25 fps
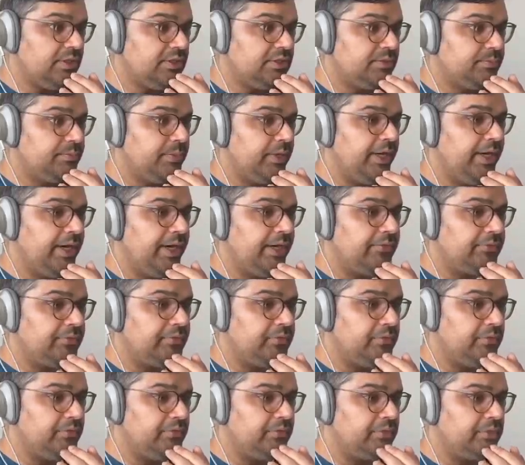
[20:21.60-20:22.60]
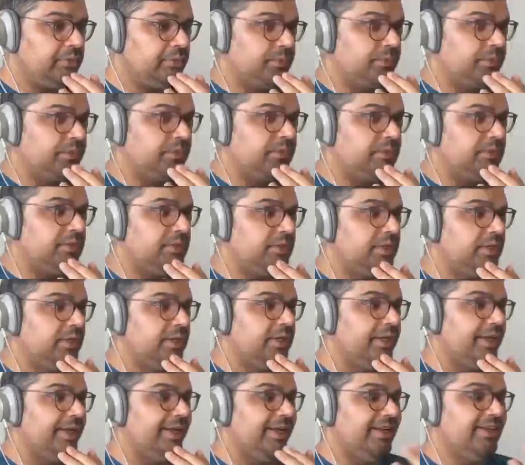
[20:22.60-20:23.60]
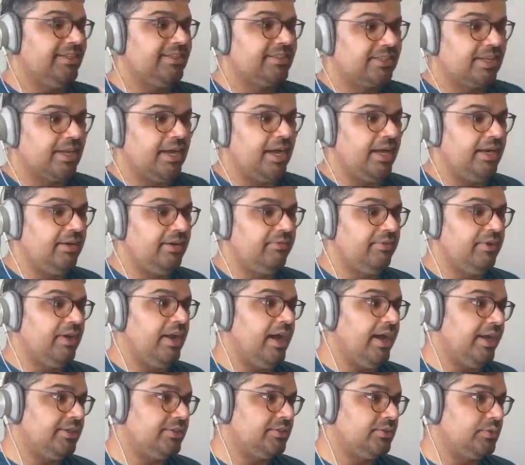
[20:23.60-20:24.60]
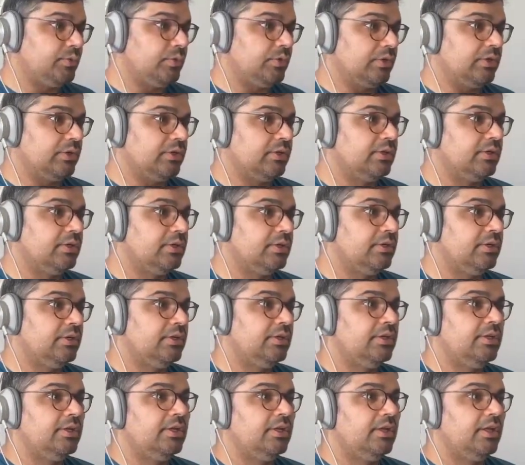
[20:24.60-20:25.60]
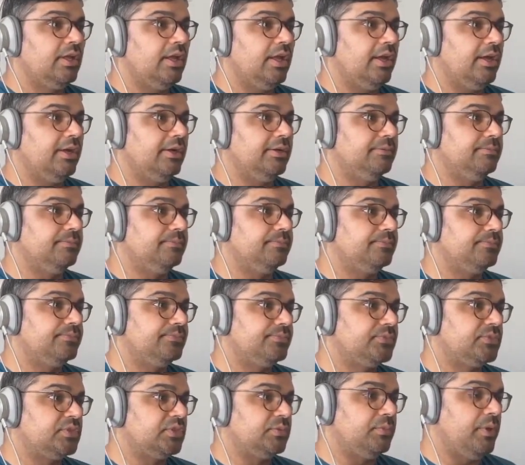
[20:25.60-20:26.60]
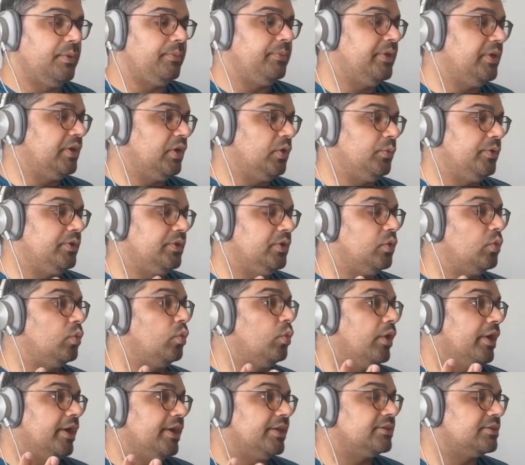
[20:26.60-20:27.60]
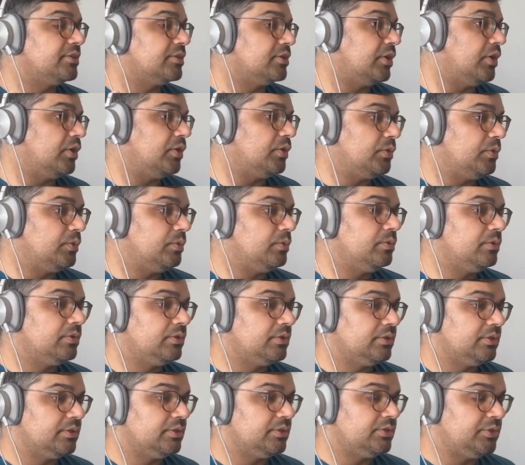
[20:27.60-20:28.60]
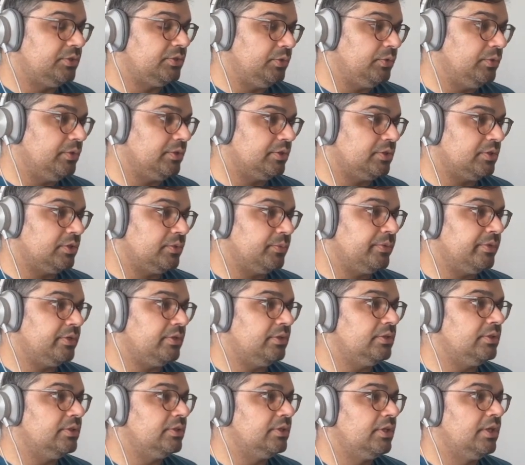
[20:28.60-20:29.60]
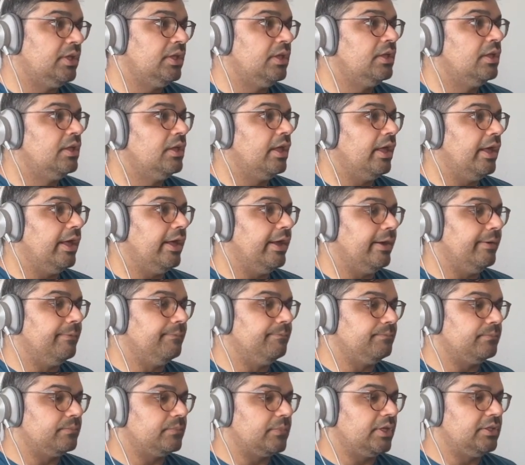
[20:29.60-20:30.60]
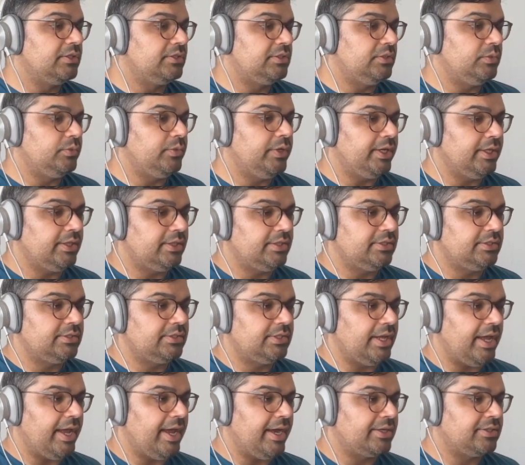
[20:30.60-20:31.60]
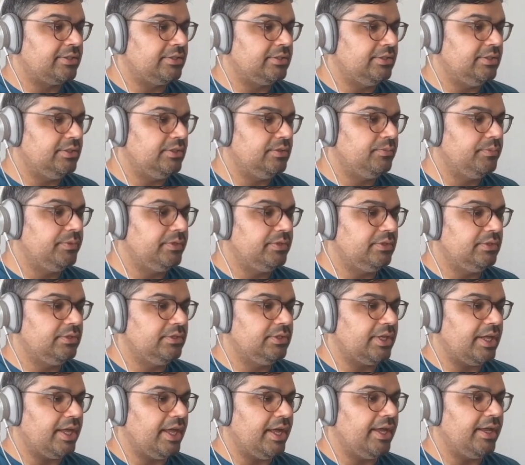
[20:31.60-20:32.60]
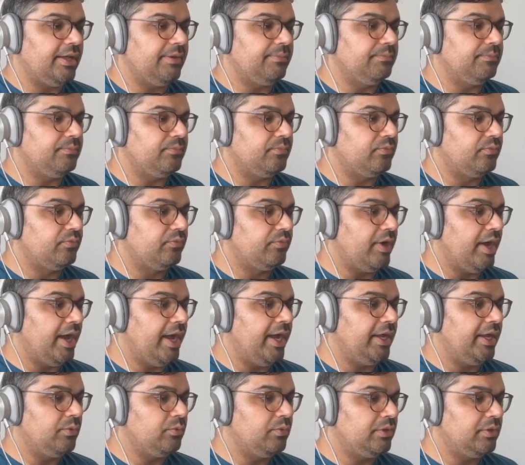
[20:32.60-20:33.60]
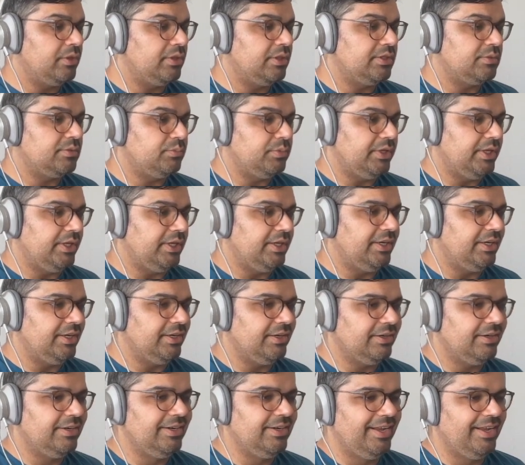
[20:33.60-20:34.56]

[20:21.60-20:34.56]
spitting out to the terminal. It is kind of an eyesore. So maybe, we don't want it to go to the terminal. Until we get this to actually build, I'm fine with this being here.